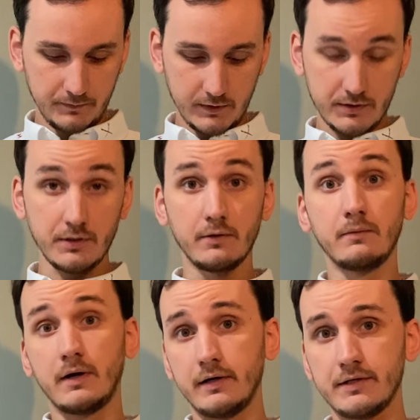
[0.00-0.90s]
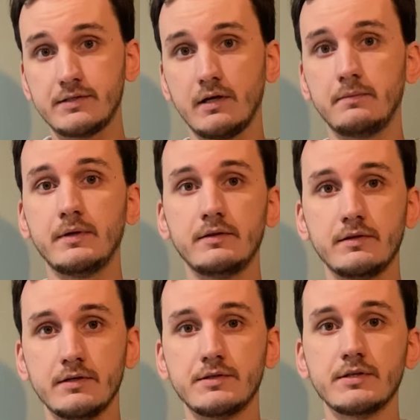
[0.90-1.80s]
So our next topic,
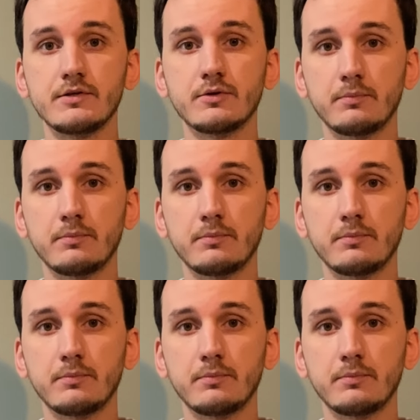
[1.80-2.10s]
the central